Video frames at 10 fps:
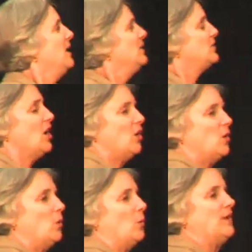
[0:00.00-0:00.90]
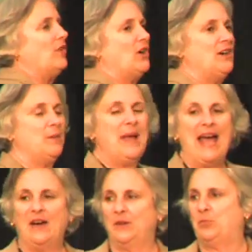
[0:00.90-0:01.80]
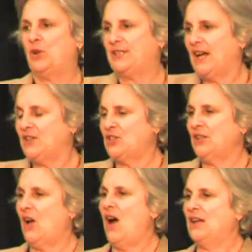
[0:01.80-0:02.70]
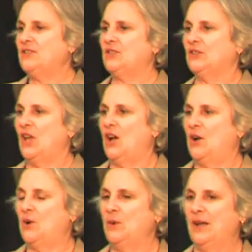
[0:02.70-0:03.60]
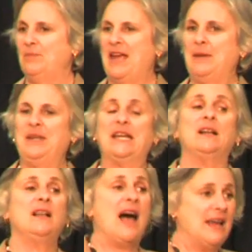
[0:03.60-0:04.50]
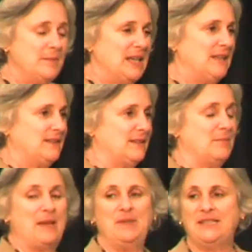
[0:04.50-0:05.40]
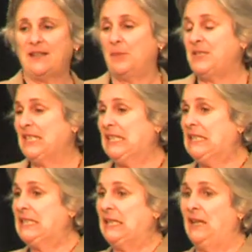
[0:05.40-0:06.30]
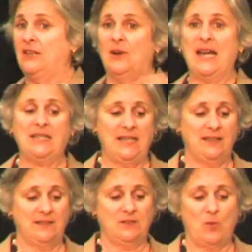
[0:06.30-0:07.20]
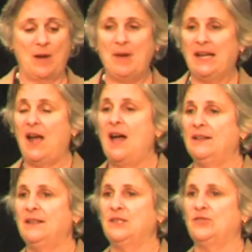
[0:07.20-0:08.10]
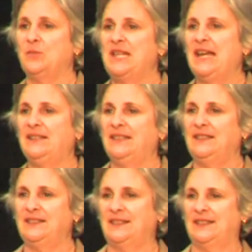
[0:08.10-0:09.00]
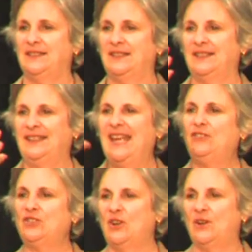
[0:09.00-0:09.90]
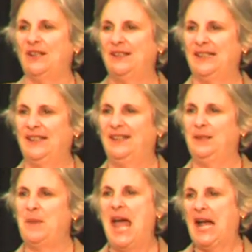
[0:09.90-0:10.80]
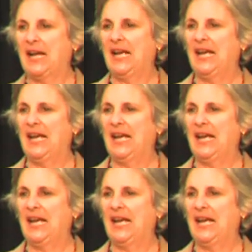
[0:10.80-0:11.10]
So we've heard about production costs are low, maybe climate, maybe subsidies. Any other ideas why my cotton is from Texas? Yes, sir, in the back.